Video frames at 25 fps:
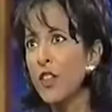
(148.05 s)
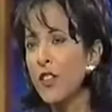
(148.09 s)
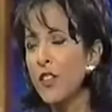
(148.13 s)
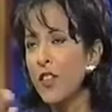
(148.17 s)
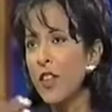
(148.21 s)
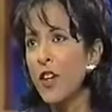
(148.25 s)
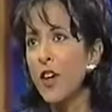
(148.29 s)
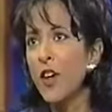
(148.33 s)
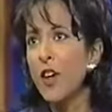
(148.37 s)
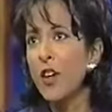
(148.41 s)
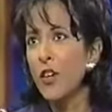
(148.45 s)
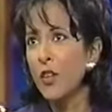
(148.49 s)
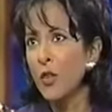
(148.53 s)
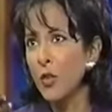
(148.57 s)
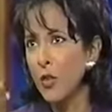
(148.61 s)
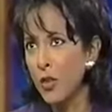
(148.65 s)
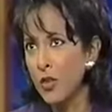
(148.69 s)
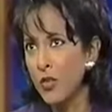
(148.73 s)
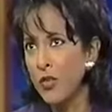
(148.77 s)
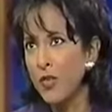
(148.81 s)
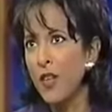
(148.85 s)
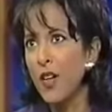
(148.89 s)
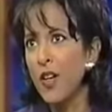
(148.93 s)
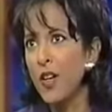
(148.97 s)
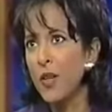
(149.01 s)
that they are
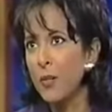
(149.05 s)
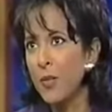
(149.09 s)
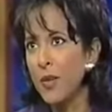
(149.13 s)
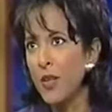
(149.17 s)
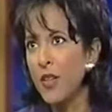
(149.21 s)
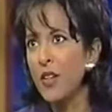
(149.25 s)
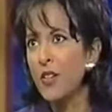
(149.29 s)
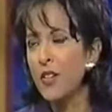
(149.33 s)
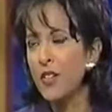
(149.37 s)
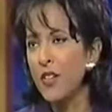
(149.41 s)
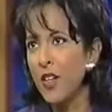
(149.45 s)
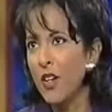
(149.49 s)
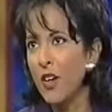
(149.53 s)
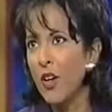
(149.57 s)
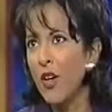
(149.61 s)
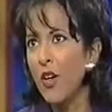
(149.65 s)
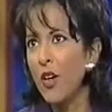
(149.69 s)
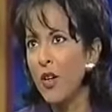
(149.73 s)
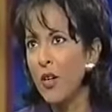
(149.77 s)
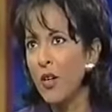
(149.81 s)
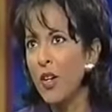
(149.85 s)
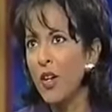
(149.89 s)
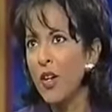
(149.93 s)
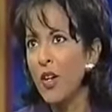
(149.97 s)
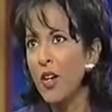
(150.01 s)
glorified because they
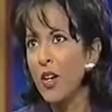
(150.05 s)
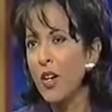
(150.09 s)
are